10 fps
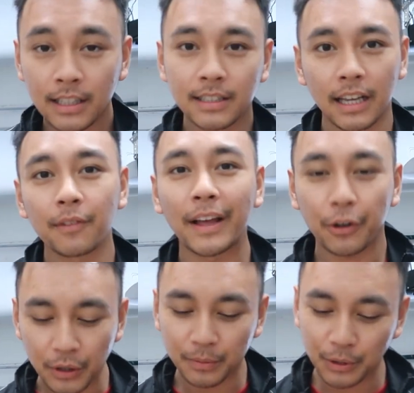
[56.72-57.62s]
It's kind of
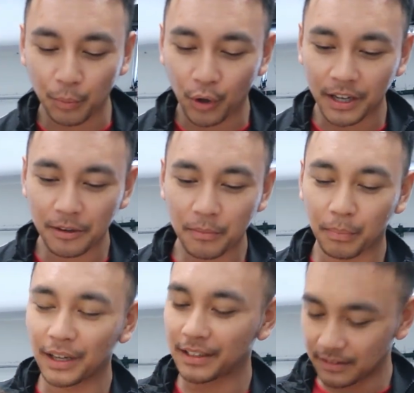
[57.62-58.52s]
like Christmas morning,
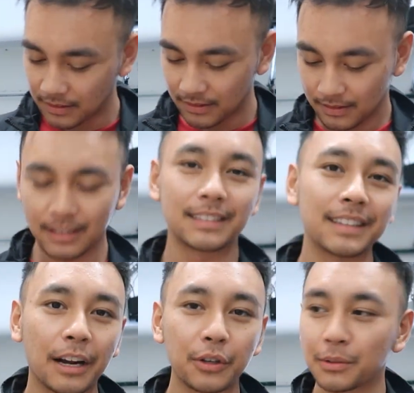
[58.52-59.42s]
but it's
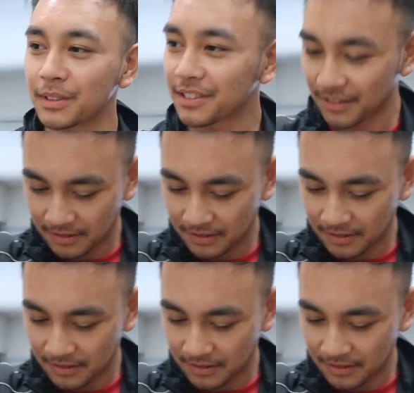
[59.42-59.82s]
not Christmas.